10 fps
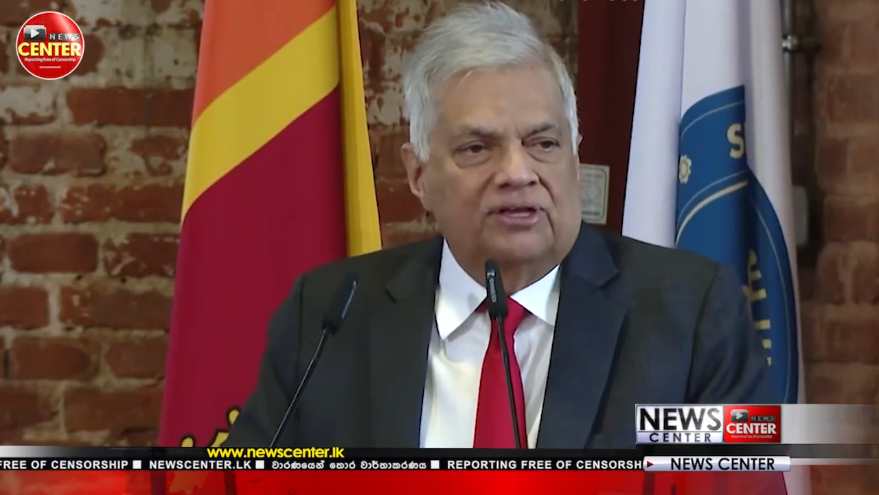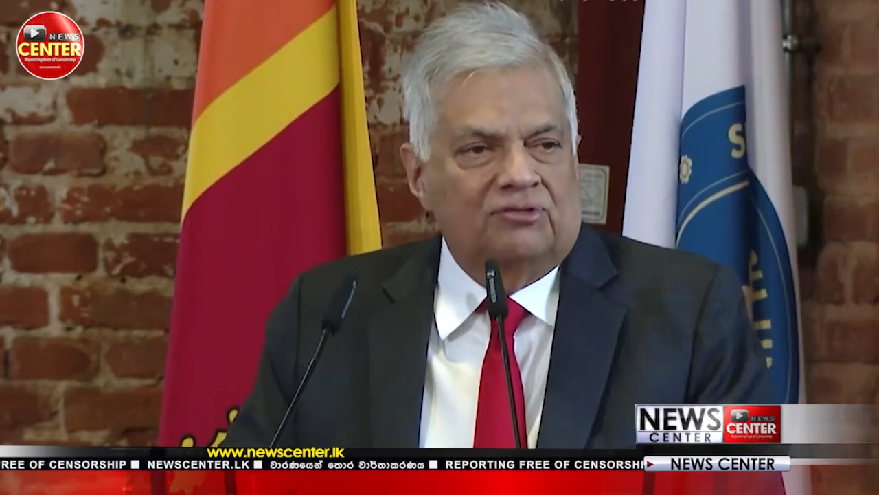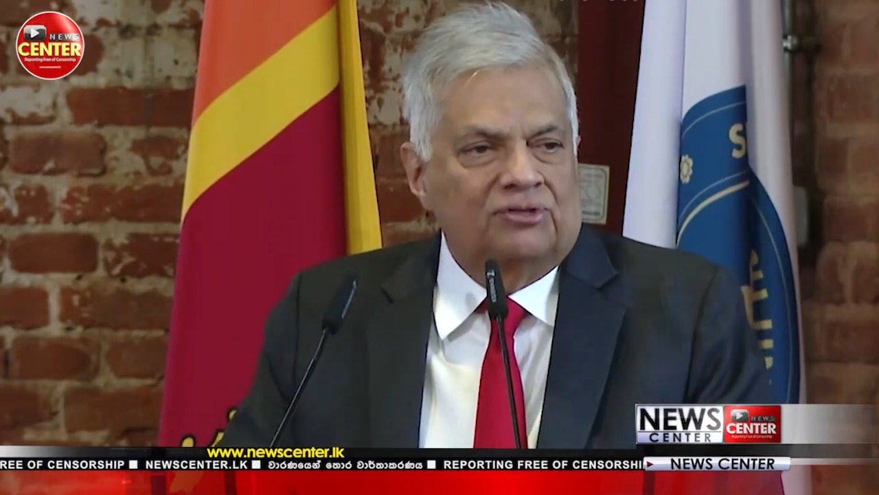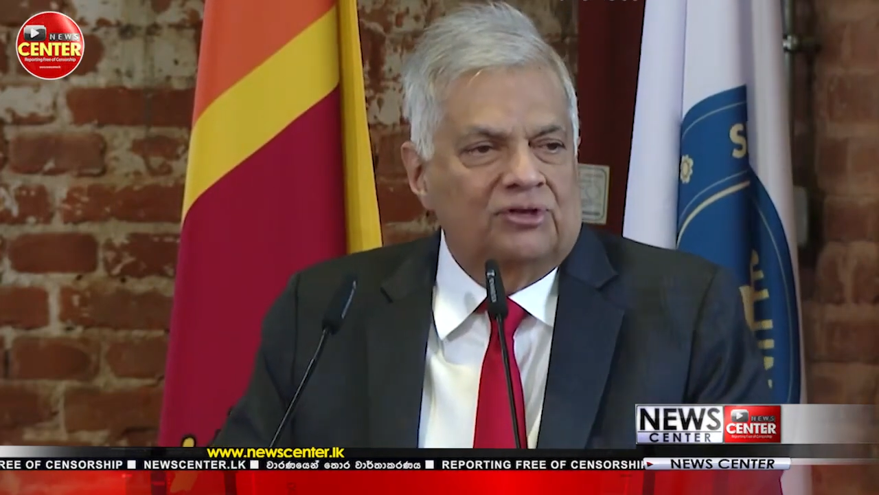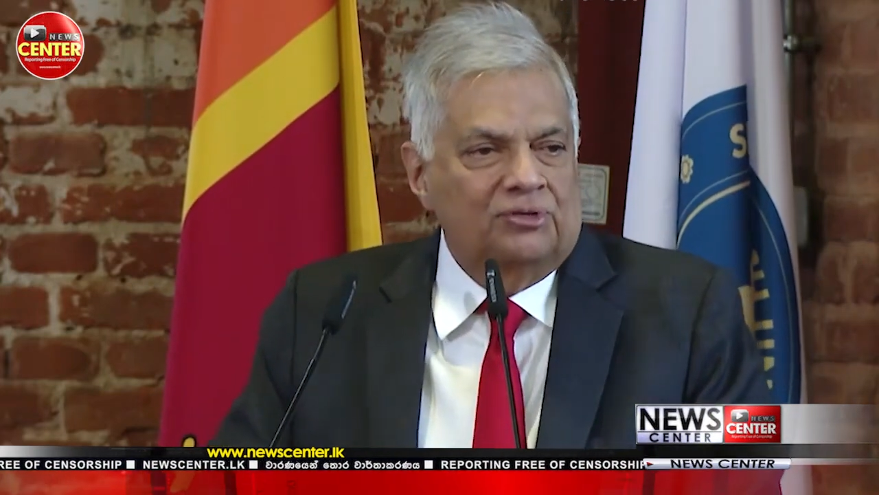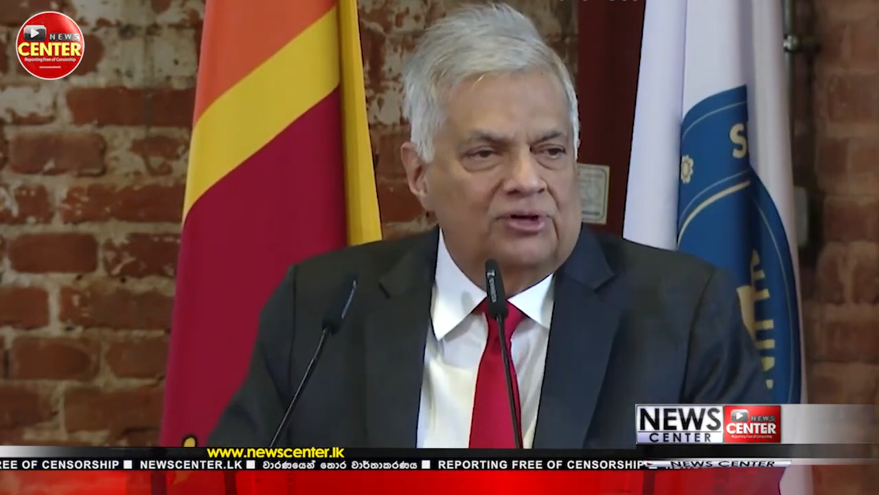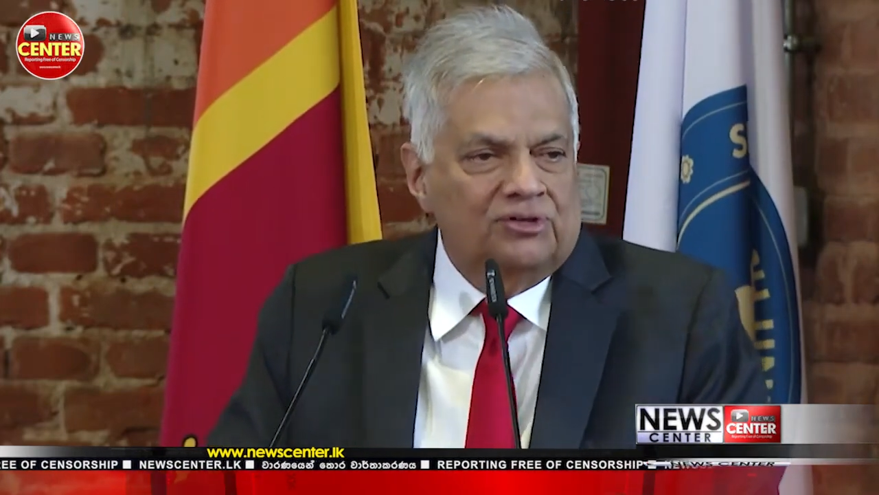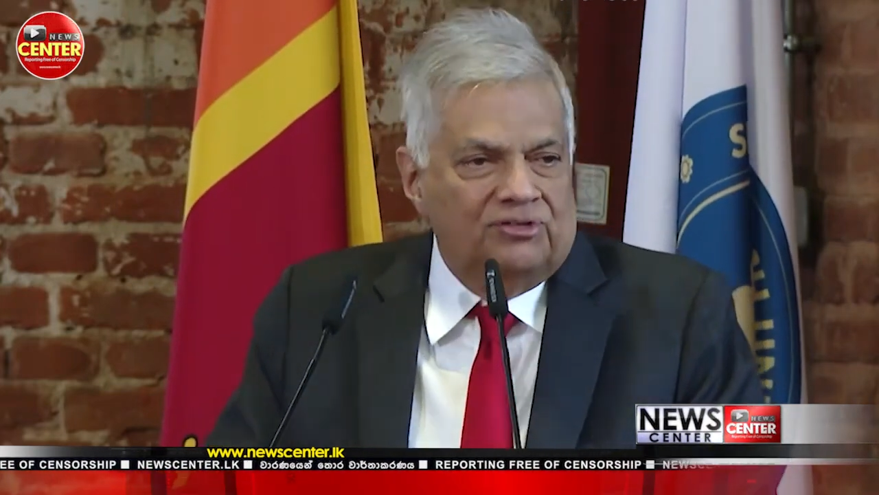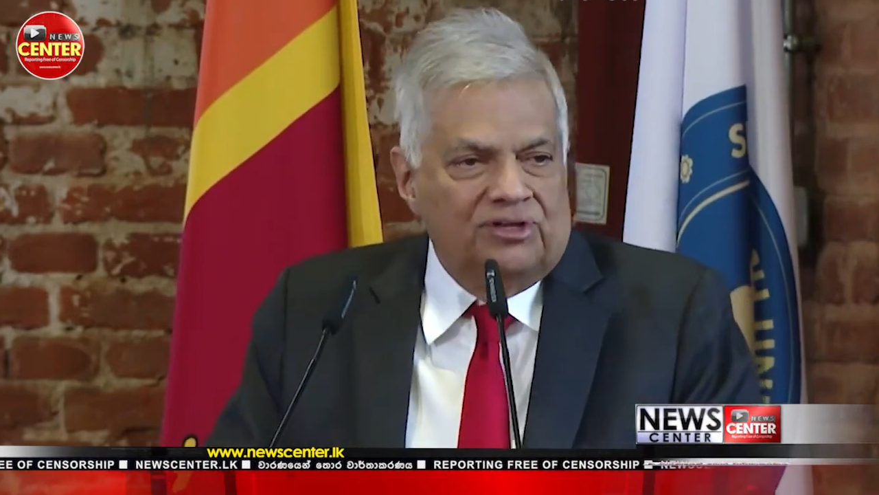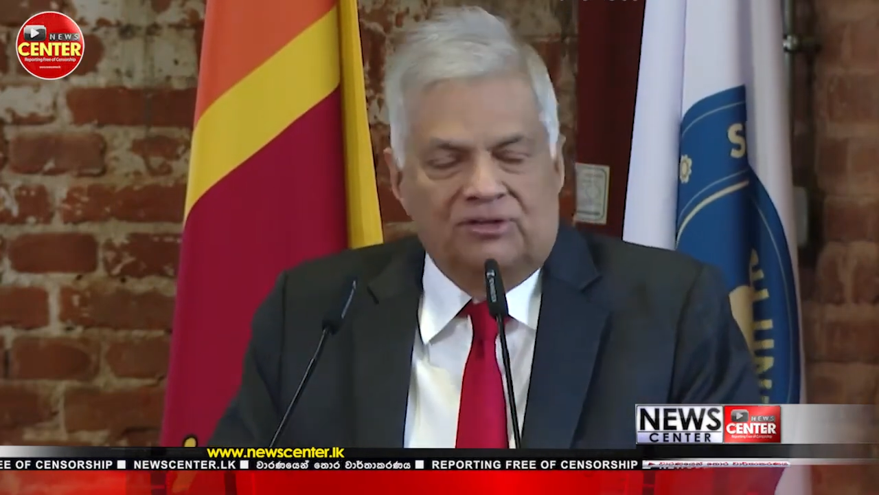into the
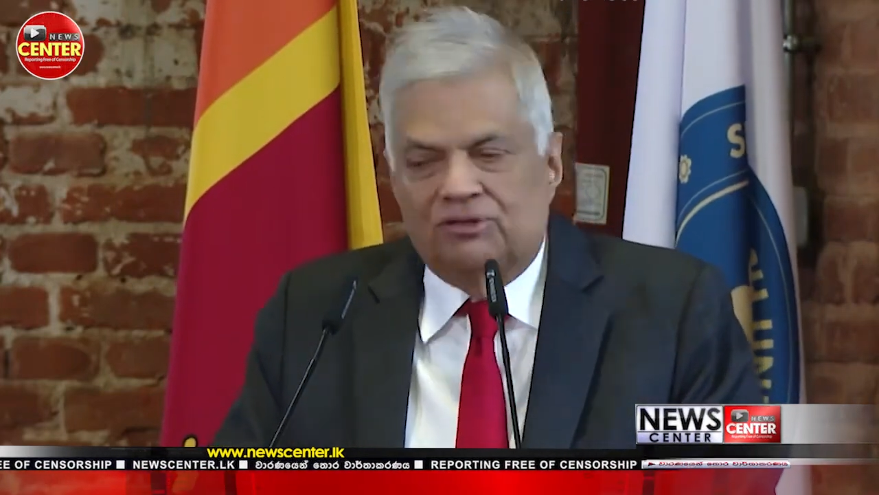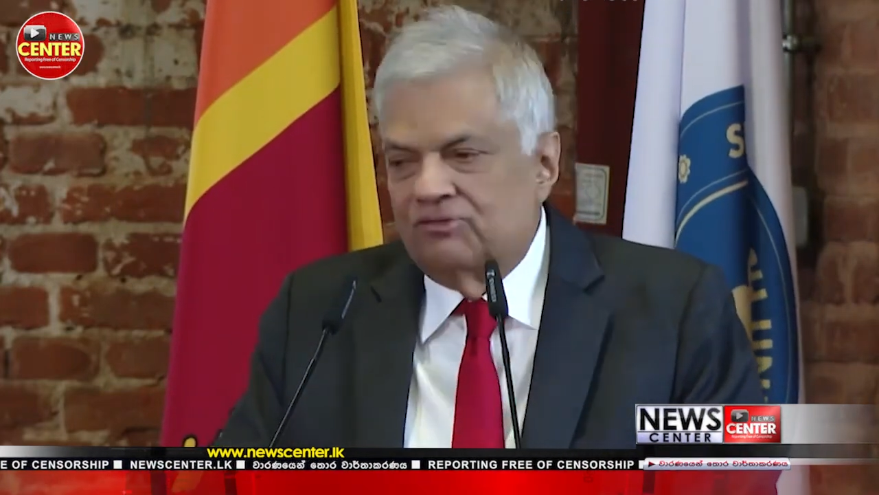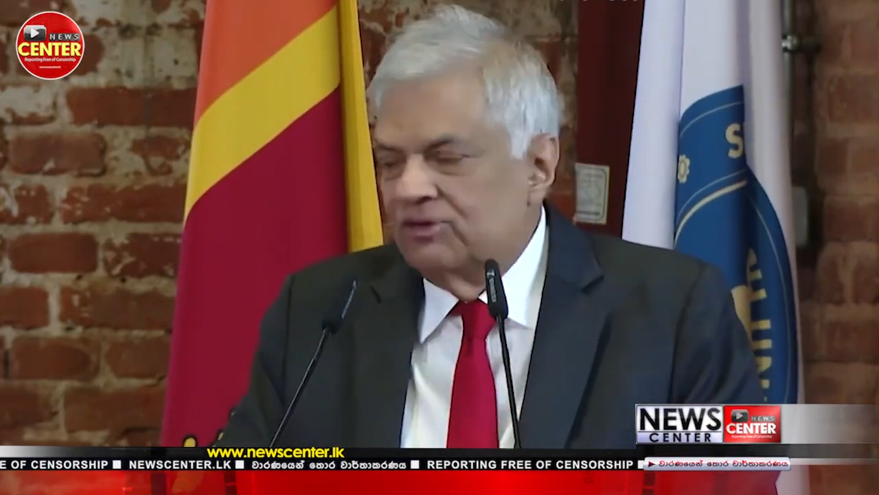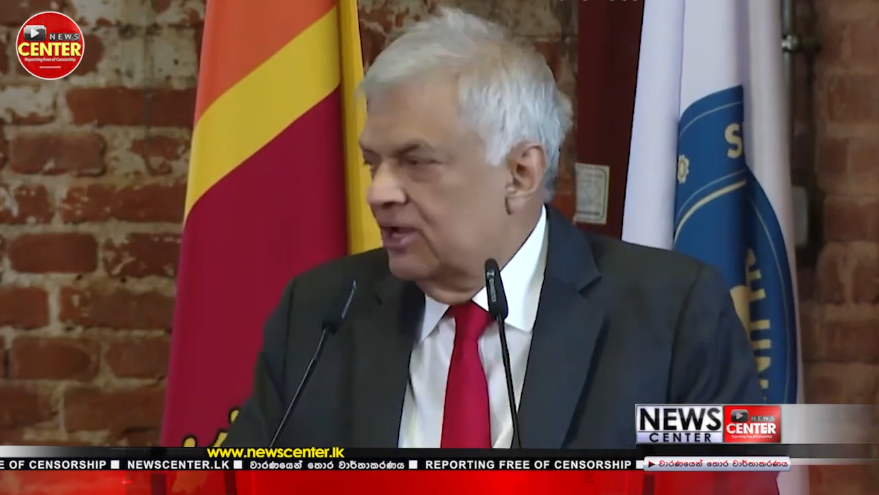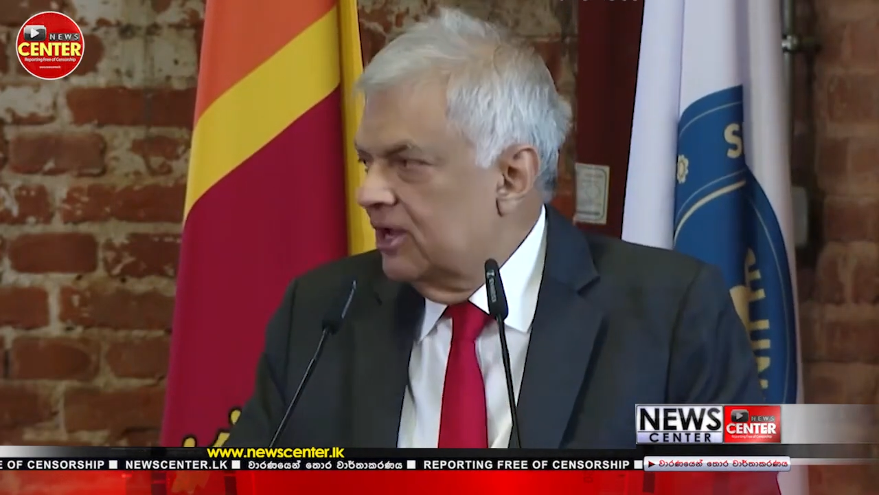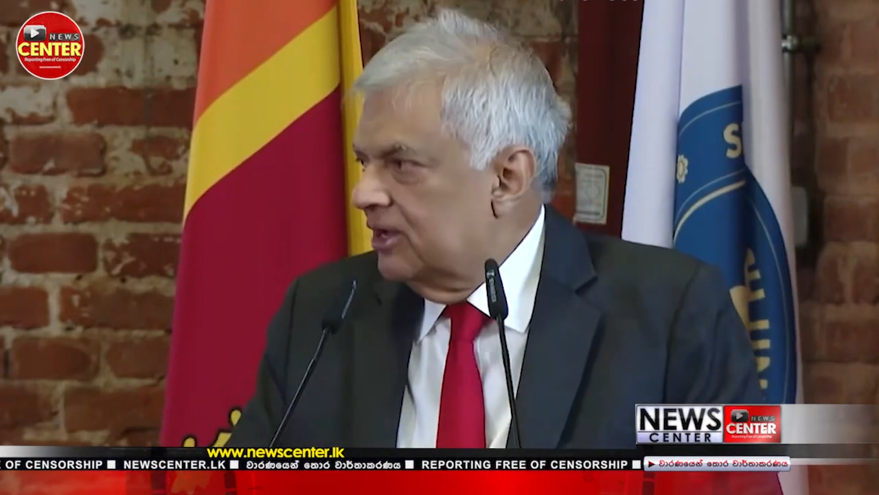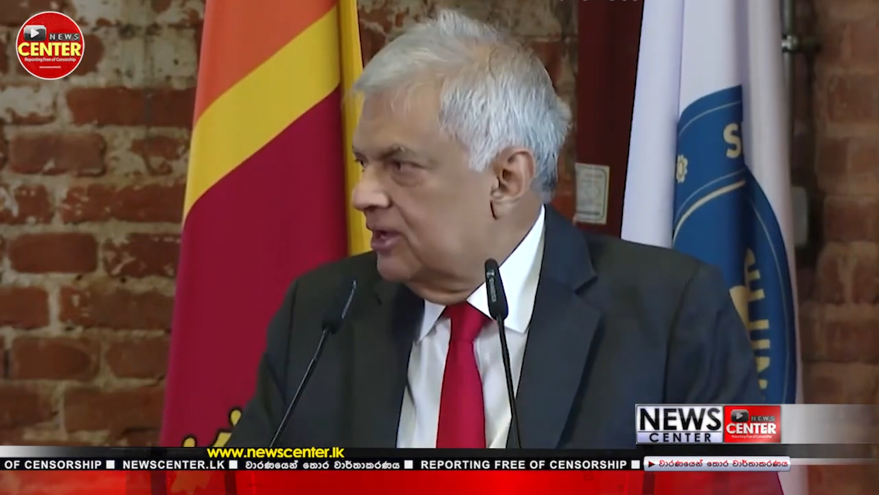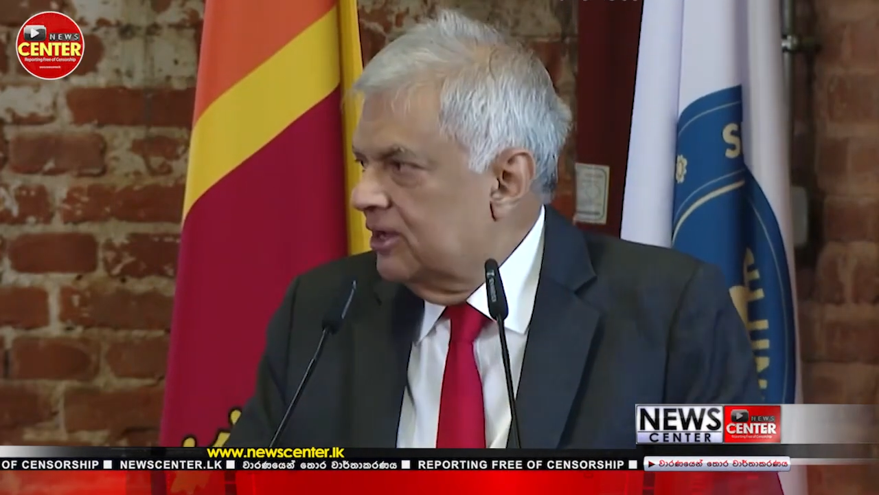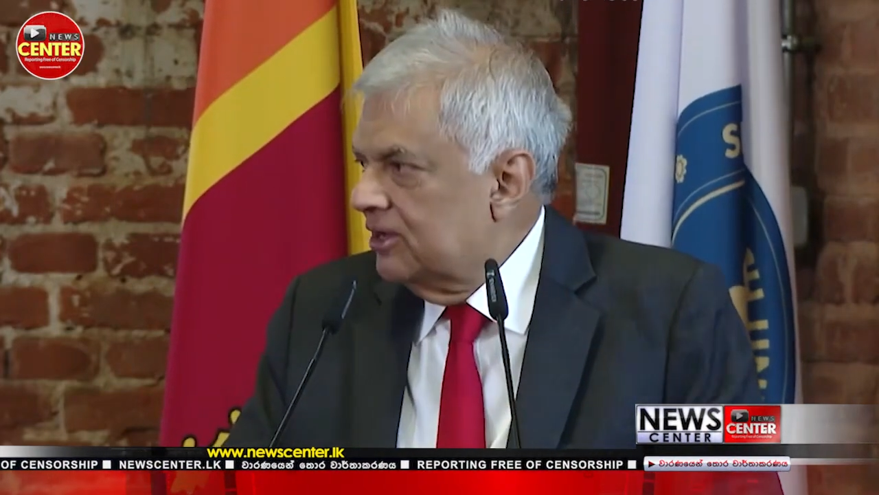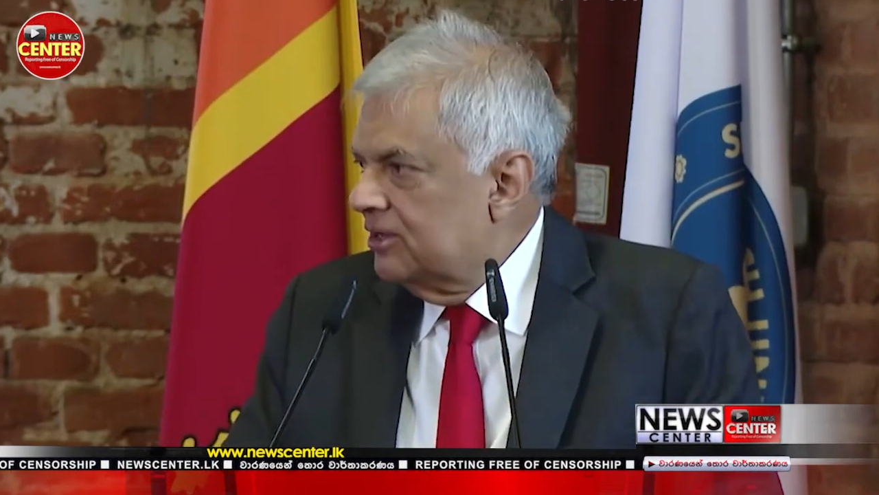universities of Sri Lanka.